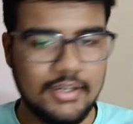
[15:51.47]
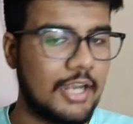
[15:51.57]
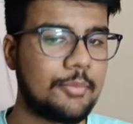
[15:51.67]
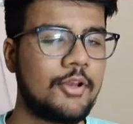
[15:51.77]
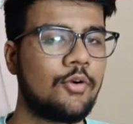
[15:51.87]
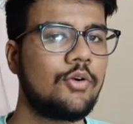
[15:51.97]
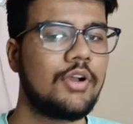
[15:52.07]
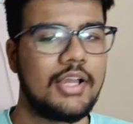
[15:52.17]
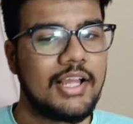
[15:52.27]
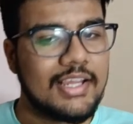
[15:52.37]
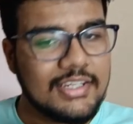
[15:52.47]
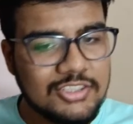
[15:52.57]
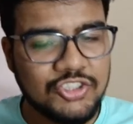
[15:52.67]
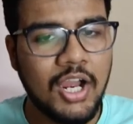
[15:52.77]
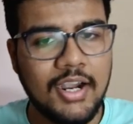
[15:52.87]
Let me know.
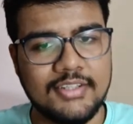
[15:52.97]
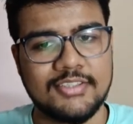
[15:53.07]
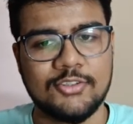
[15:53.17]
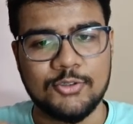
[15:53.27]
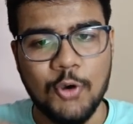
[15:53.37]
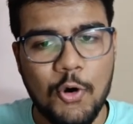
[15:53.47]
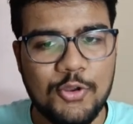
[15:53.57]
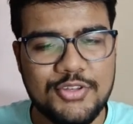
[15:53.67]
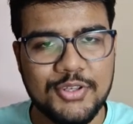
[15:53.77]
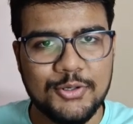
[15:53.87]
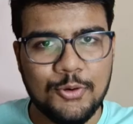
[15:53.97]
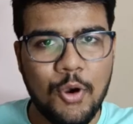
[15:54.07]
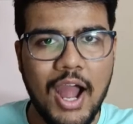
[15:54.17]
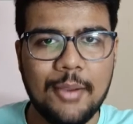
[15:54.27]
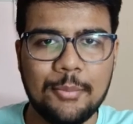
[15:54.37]
Charts. So those
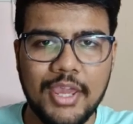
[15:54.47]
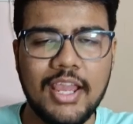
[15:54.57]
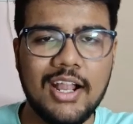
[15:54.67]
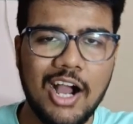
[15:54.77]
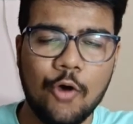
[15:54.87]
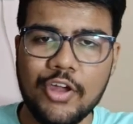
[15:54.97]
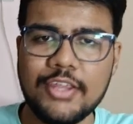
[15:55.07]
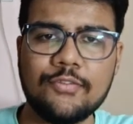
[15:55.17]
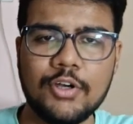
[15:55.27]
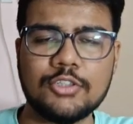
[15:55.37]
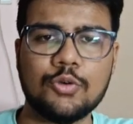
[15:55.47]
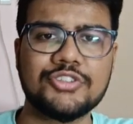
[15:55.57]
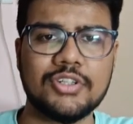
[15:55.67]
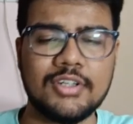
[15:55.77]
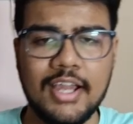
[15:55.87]
who had make a very first
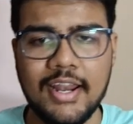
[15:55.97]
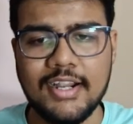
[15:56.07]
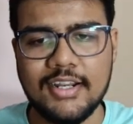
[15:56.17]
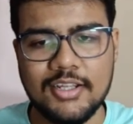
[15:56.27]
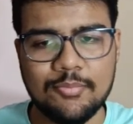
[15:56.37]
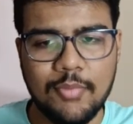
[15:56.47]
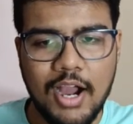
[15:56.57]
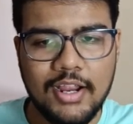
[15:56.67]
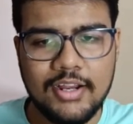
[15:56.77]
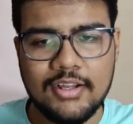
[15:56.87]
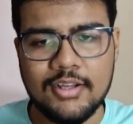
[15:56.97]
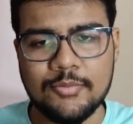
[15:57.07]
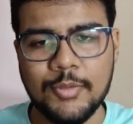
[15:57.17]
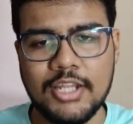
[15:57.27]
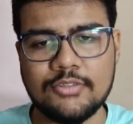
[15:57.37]
question correct, mark
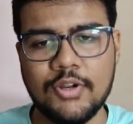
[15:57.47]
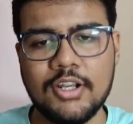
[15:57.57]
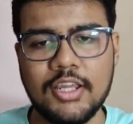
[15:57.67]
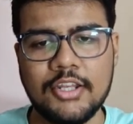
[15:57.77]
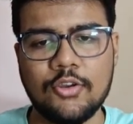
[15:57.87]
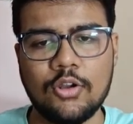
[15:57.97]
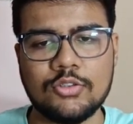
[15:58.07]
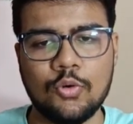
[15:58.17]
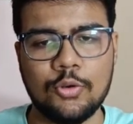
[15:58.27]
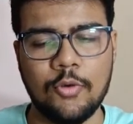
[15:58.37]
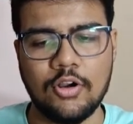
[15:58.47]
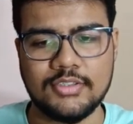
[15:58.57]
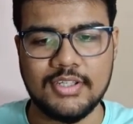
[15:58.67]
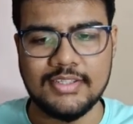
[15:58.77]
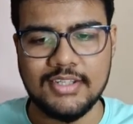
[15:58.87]
+1 in your score
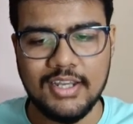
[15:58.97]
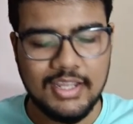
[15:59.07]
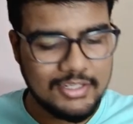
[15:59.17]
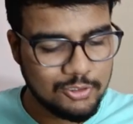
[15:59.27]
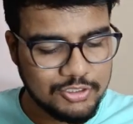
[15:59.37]
box, is it? So